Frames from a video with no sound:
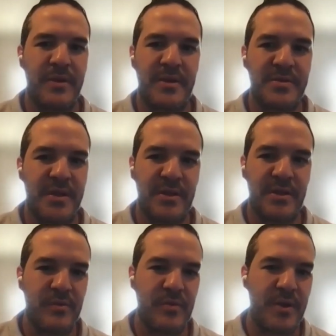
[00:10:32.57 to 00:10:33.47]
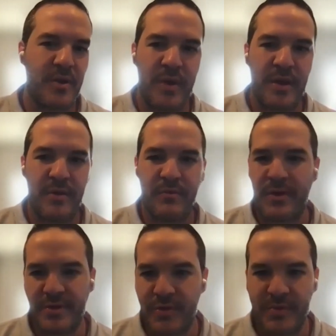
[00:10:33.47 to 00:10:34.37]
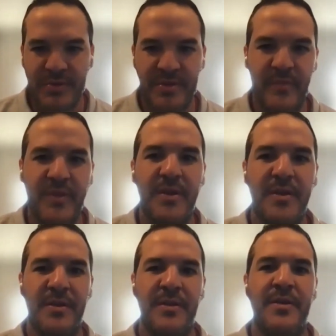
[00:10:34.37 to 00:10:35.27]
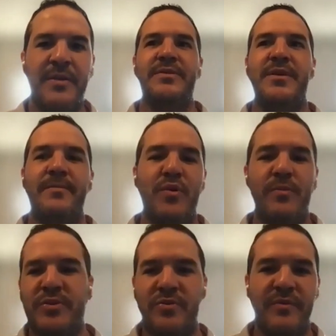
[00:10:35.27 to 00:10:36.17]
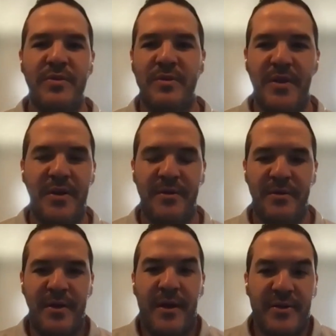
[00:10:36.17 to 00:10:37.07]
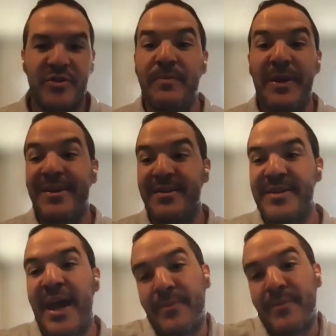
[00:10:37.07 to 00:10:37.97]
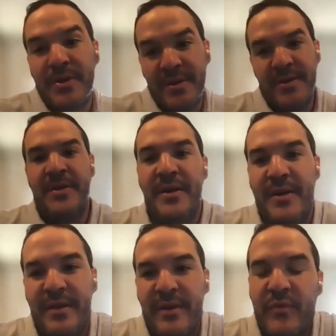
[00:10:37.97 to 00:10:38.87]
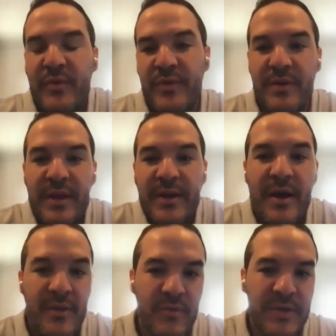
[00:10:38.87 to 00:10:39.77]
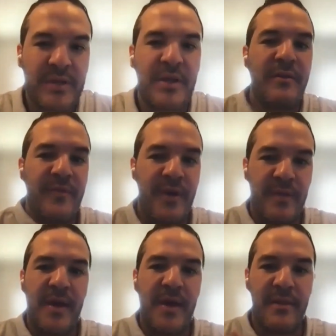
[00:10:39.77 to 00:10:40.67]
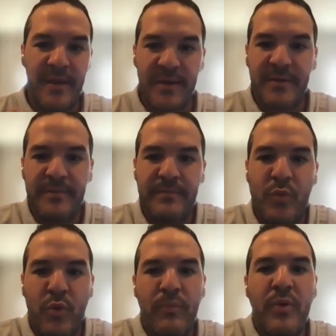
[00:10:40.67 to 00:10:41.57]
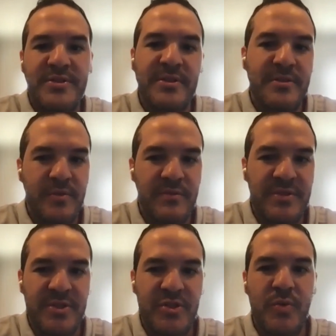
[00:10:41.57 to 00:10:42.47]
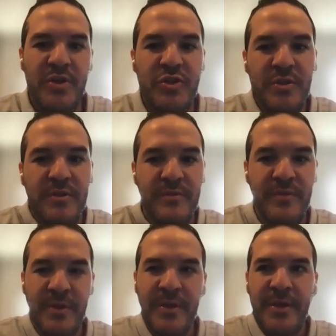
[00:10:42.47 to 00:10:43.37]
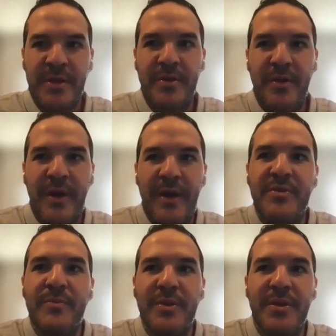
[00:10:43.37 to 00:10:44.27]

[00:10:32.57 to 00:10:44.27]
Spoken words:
like I said, either running away or running towards something that's not purpose driven, or not actually making us happy. I think if we figure that out, then we can kind of find that like more present sort of situation of, you don't have to